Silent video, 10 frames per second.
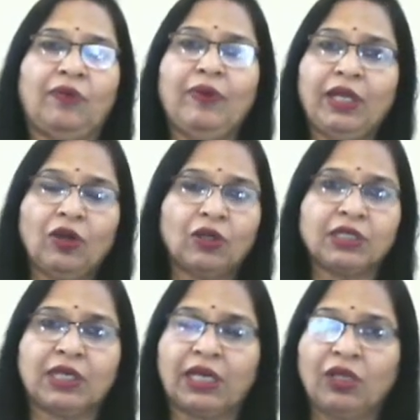We cannot
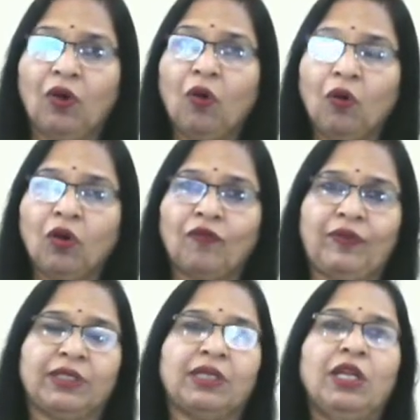study all of
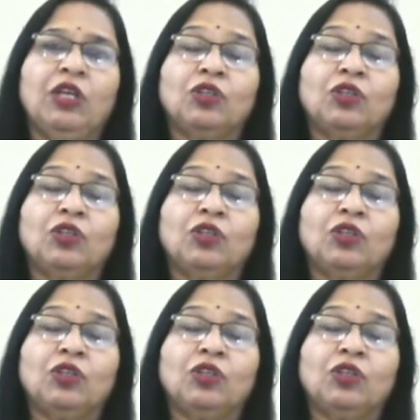this.